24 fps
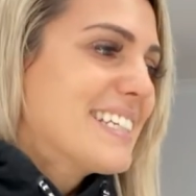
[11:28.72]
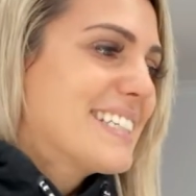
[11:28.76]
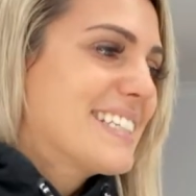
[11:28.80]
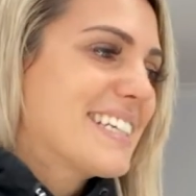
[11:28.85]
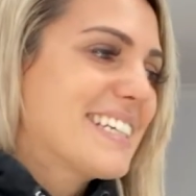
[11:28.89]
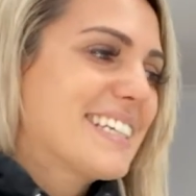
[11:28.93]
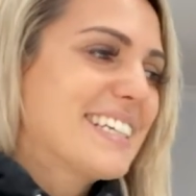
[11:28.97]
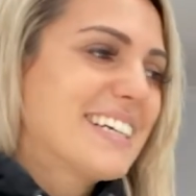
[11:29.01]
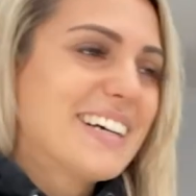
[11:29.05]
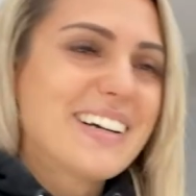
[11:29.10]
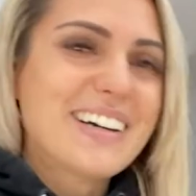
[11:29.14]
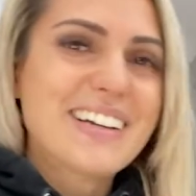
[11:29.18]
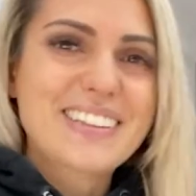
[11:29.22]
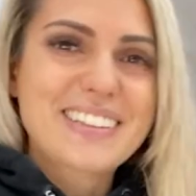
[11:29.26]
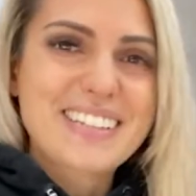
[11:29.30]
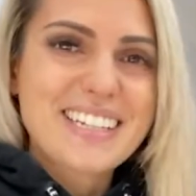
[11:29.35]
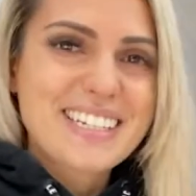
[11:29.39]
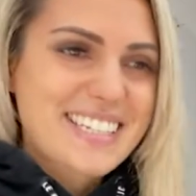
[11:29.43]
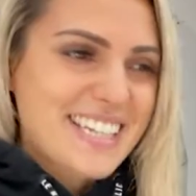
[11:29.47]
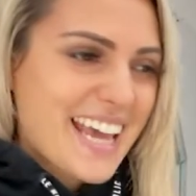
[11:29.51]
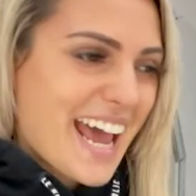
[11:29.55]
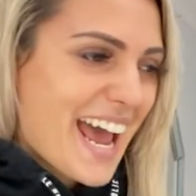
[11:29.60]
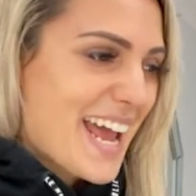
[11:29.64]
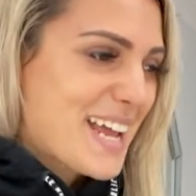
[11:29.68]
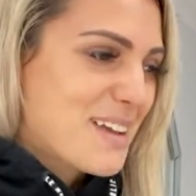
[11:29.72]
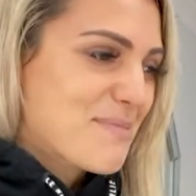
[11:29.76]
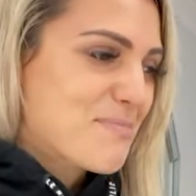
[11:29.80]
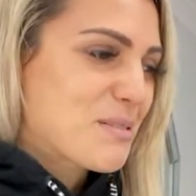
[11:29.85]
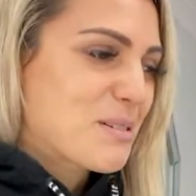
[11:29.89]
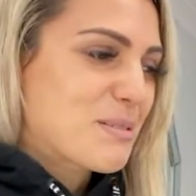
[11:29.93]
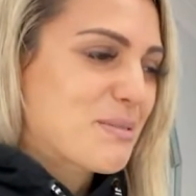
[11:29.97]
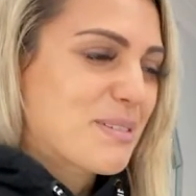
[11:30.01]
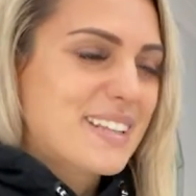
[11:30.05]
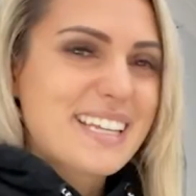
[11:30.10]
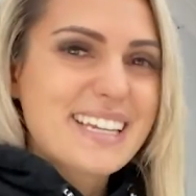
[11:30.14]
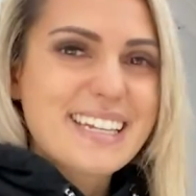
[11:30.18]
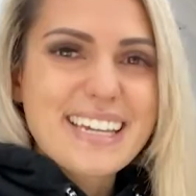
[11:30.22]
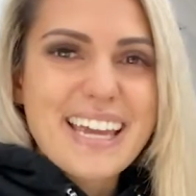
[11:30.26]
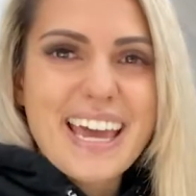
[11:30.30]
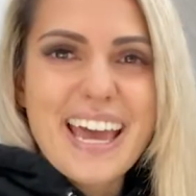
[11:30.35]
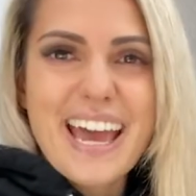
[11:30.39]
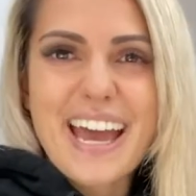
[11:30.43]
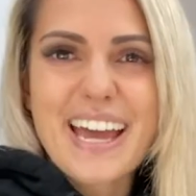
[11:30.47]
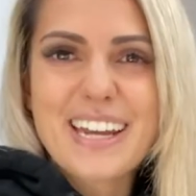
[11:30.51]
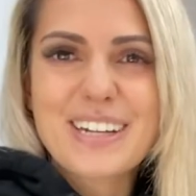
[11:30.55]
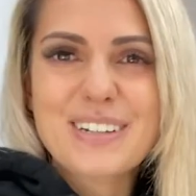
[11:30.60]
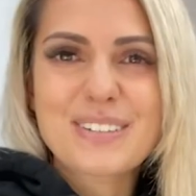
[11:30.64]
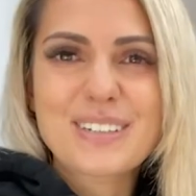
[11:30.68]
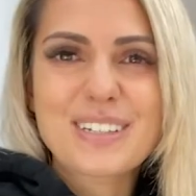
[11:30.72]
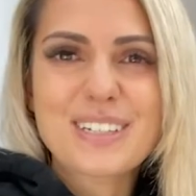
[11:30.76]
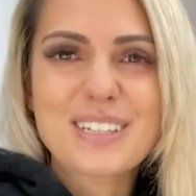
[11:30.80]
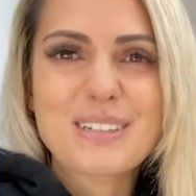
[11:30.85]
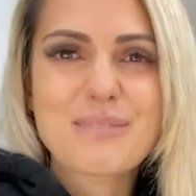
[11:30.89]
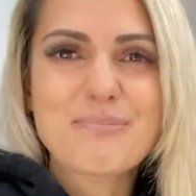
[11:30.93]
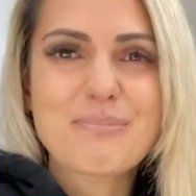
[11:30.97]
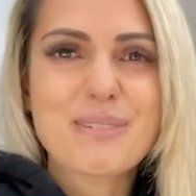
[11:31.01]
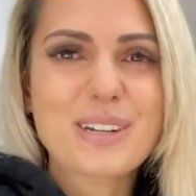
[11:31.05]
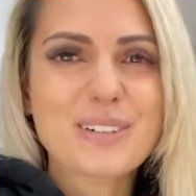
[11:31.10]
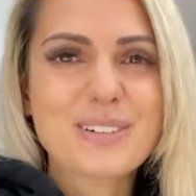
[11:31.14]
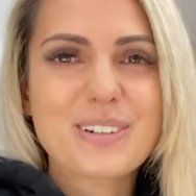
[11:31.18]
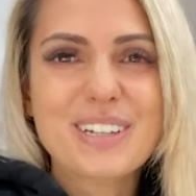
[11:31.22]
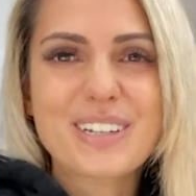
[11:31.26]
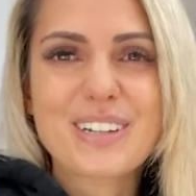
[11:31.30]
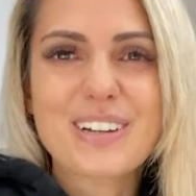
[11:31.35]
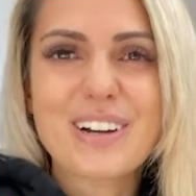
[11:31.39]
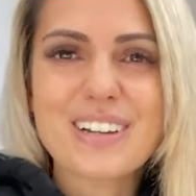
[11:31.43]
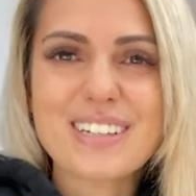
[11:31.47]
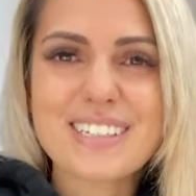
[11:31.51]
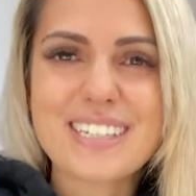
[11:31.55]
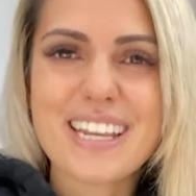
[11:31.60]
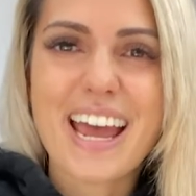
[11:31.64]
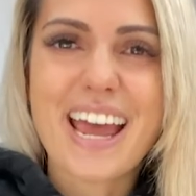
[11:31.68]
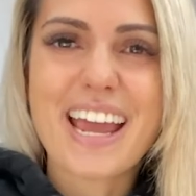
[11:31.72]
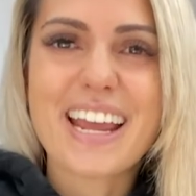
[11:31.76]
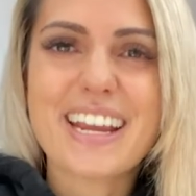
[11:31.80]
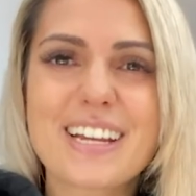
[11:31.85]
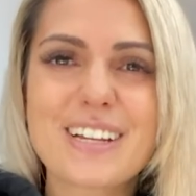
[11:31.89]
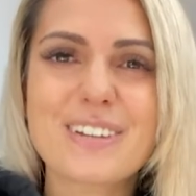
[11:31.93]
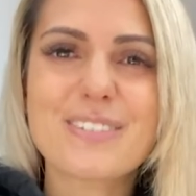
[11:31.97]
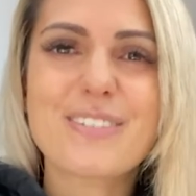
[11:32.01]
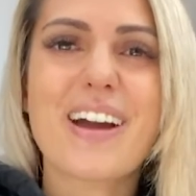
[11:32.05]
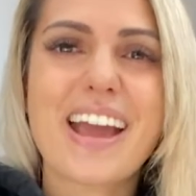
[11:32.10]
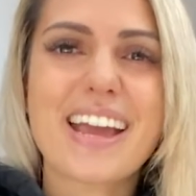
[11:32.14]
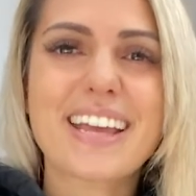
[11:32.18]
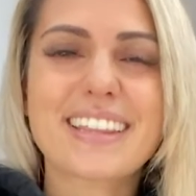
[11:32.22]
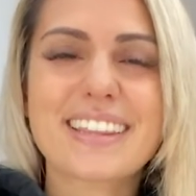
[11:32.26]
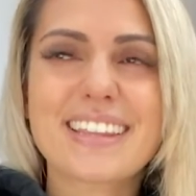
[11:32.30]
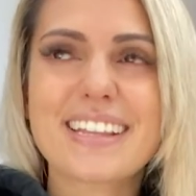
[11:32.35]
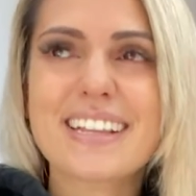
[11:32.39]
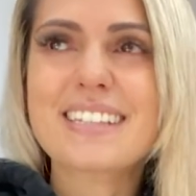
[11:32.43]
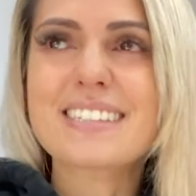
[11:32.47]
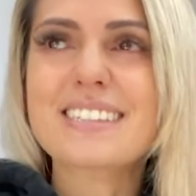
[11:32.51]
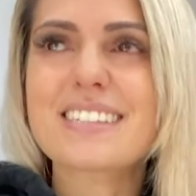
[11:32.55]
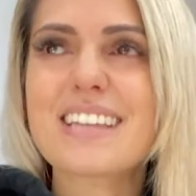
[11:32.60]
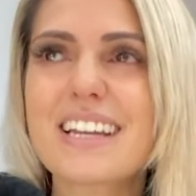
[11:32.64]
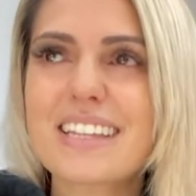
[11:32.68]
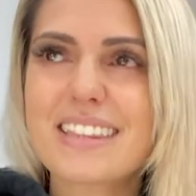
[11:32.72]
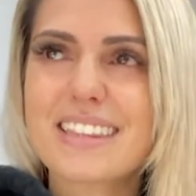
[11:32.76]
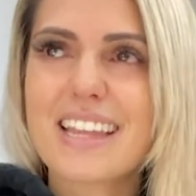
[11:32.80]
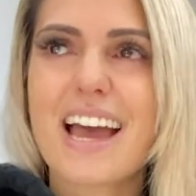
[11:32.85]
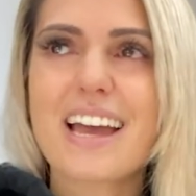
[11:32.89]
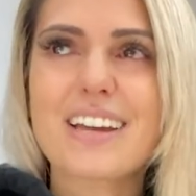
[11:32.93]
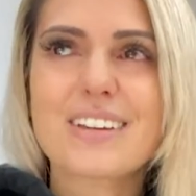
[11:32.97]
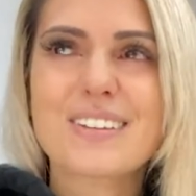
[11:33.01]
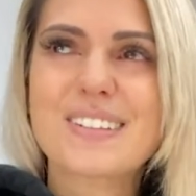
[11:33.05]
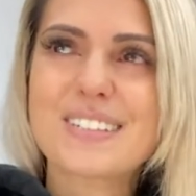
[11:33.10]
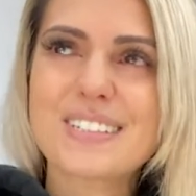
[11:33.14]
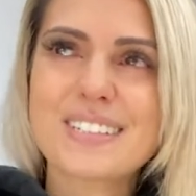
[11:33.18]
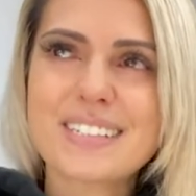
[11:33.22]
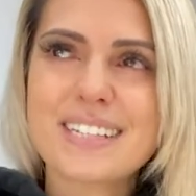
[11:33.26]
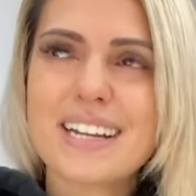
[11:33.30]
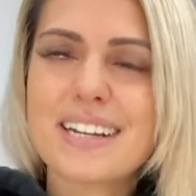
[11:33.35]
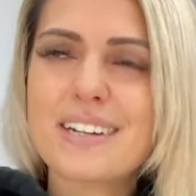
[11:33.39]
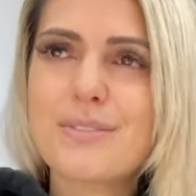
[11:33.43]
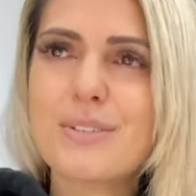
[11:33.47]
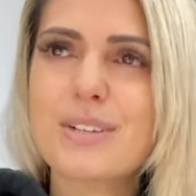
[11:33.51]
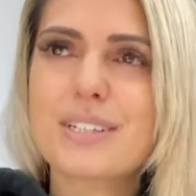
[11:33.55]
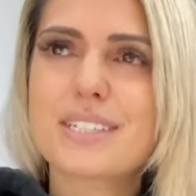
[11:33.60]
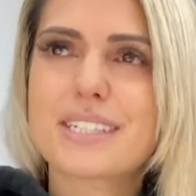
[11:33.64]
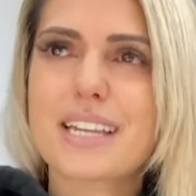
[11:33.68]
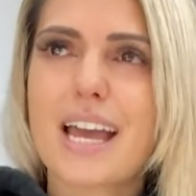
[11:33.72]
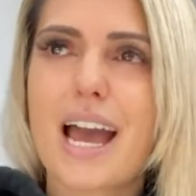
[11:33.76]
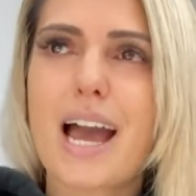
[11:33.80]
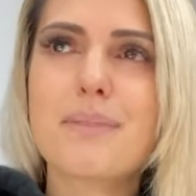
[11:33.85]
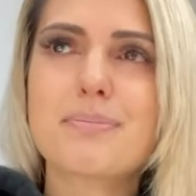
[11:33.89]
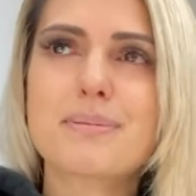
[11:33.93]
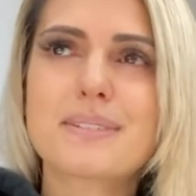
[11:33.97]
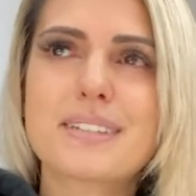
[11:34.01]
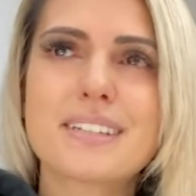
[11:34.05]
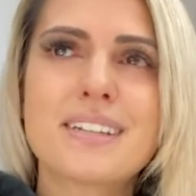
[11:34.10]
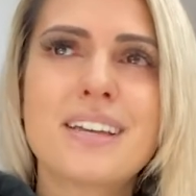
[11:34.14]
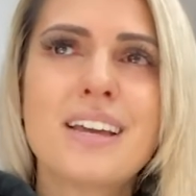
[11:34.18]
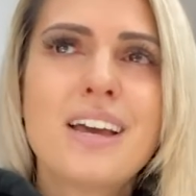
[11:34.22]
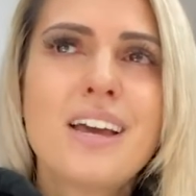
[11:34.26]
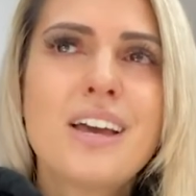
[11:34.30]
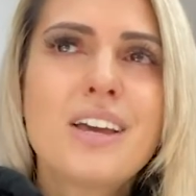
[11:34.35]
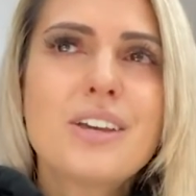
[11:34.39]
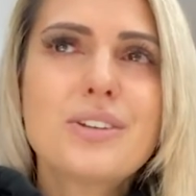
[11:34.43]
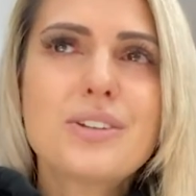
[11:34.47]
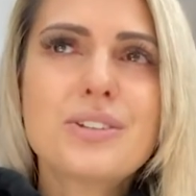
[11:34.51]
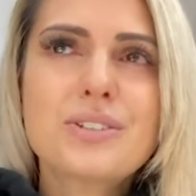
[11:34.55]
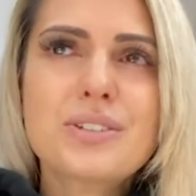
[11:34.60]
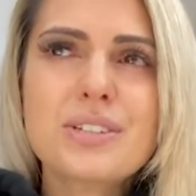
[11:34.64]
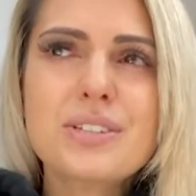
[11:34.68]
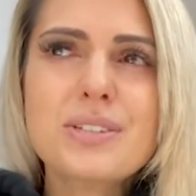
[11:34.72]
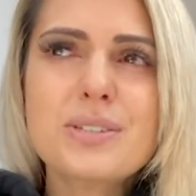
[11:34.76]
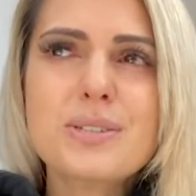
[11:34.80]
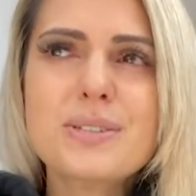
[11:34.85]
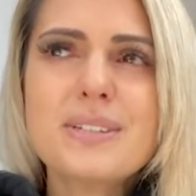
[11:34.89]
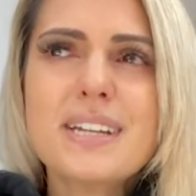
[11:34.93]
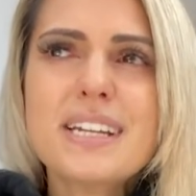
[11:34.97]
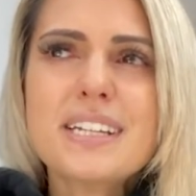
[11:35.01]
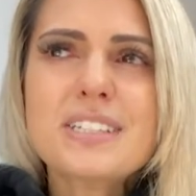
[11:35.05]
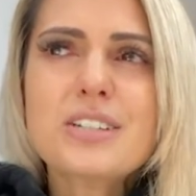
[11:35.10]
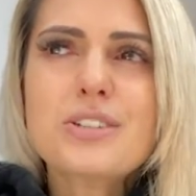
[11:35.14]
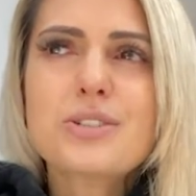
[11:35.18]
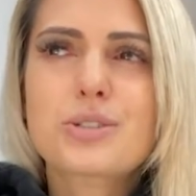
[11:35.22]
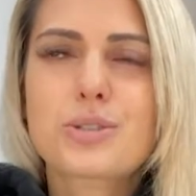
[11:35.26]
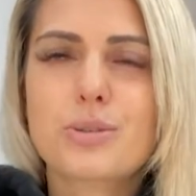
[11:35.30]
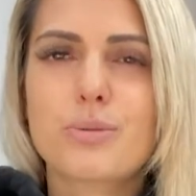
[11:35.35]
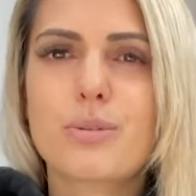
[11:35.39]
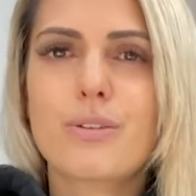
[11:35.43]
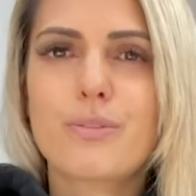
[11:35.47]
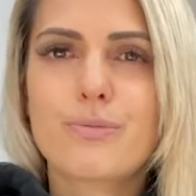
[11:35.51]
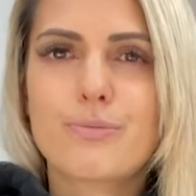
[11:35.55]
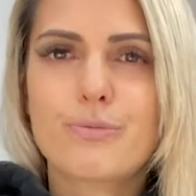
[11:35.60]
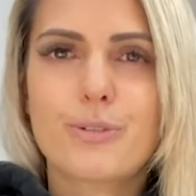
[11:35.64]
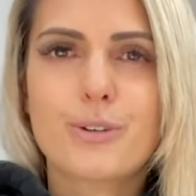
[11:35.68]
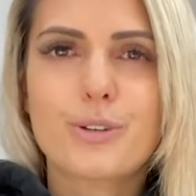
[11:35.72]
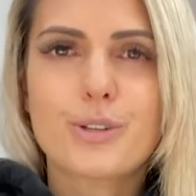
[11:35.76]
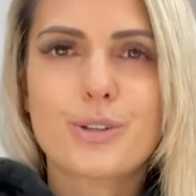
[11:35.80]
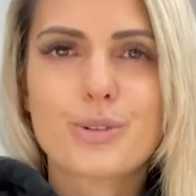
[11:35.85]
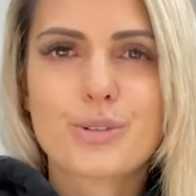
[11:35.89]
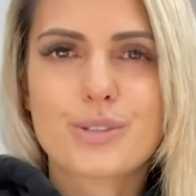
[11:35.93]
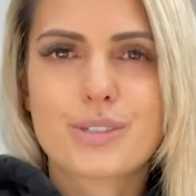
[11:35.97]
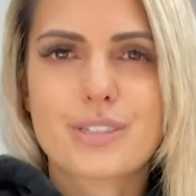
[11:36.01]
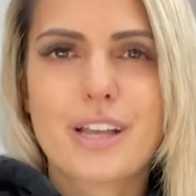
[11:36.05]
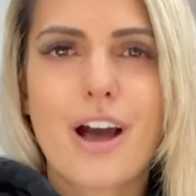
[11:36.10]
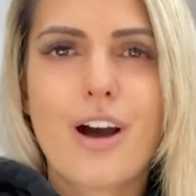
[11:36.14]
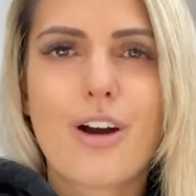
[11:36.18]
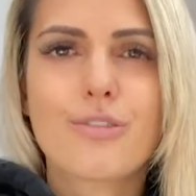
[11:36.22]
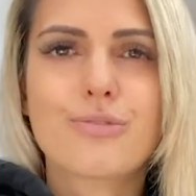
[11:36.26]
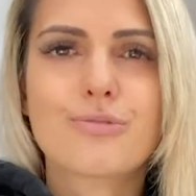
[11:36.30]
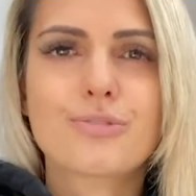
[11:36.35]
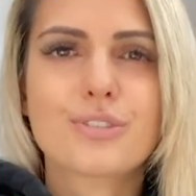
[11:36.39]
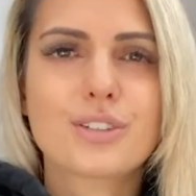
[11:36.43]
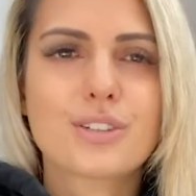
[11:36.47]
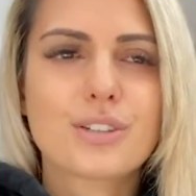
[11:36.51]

dinner on the table with a candle in the middle and got takeaway, things like that. You just need to adapt and you just need to do it for yourself.